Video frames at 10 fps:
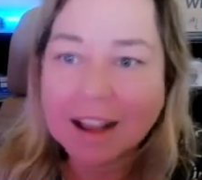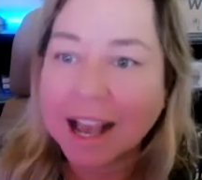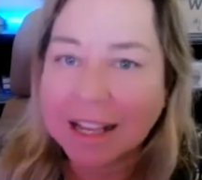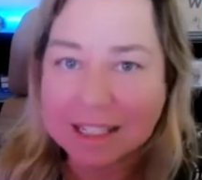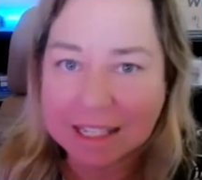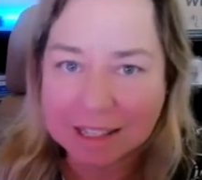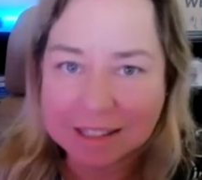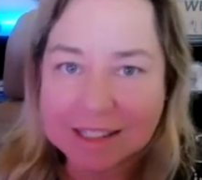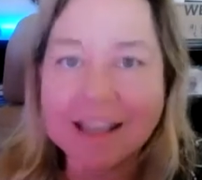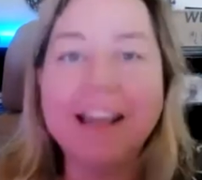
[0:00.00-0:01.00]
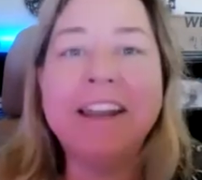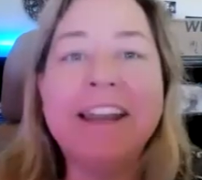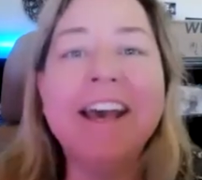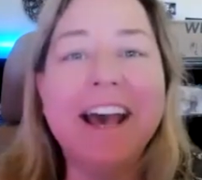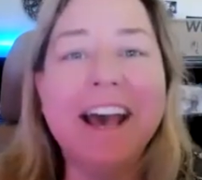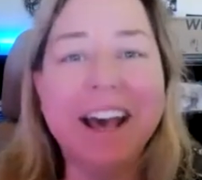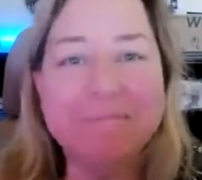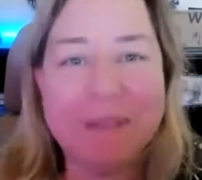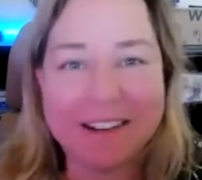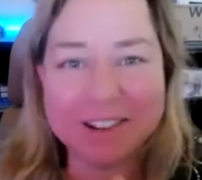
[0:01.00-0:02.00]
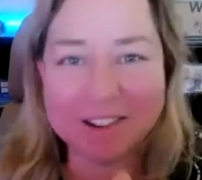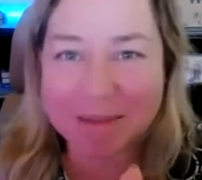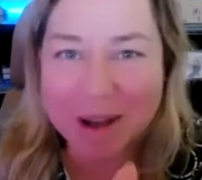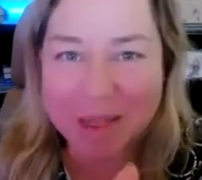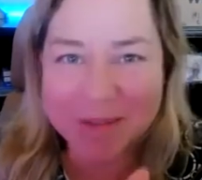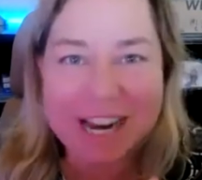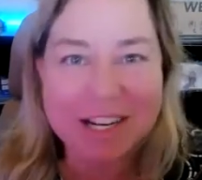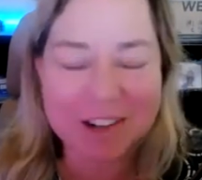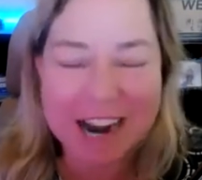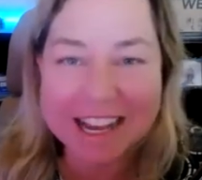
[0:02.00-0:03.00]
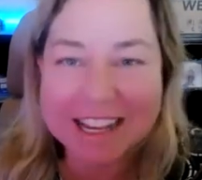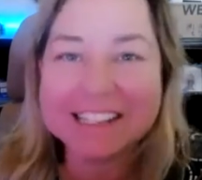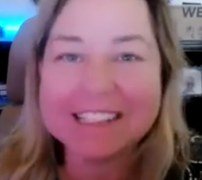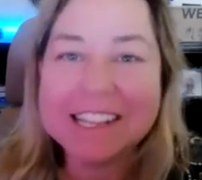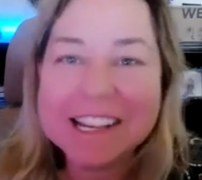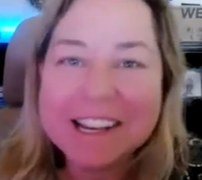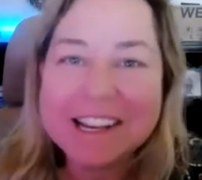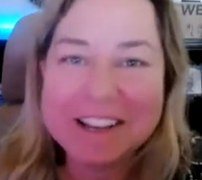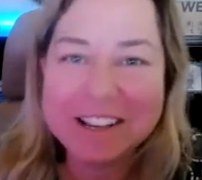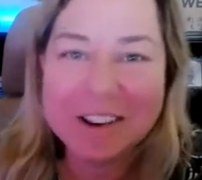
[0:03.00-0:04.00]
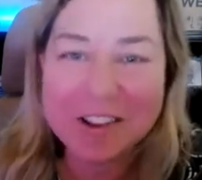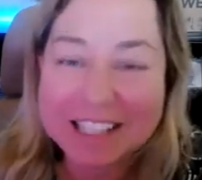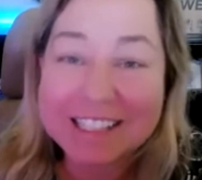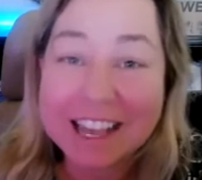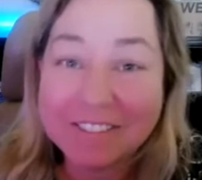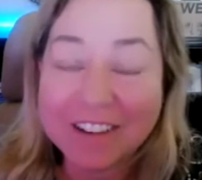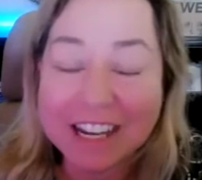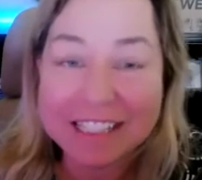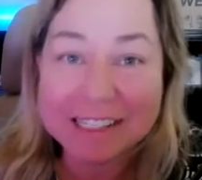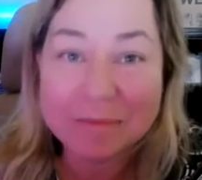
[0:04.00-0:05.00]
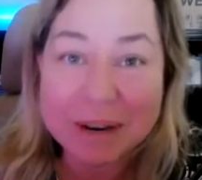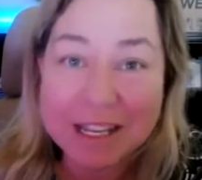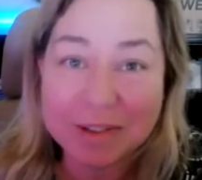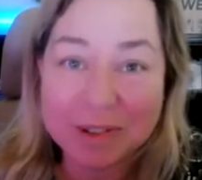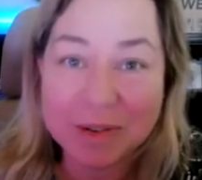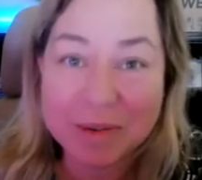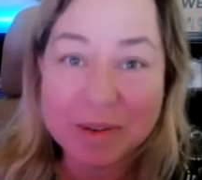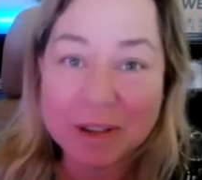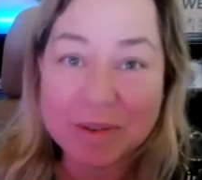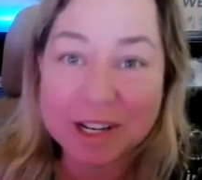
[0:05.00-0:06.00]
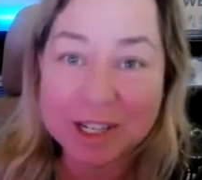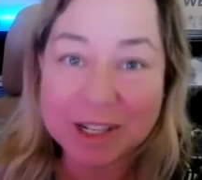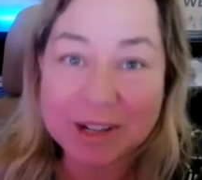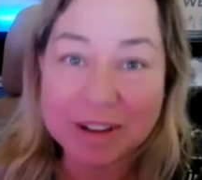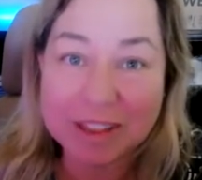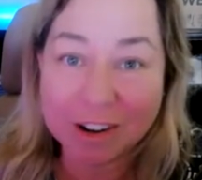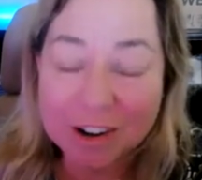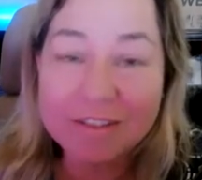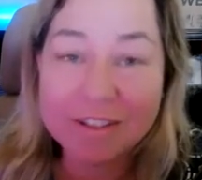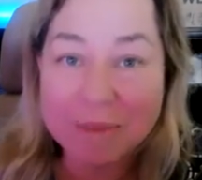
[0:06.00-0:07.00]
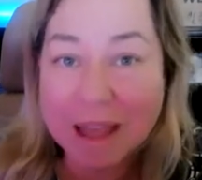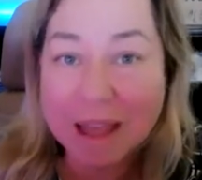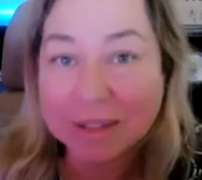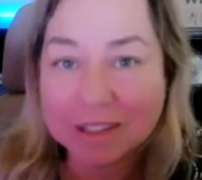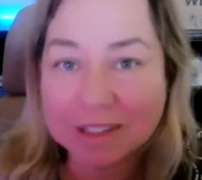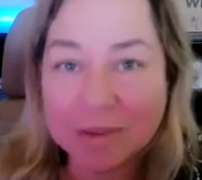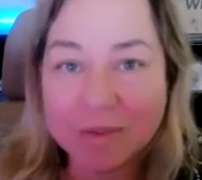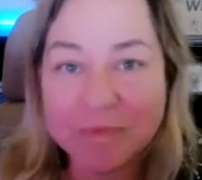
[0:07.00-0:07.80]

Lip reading: ideas and make sure I'm on the right track, because they say find somebody who's doing what you want to do and learn from them. And so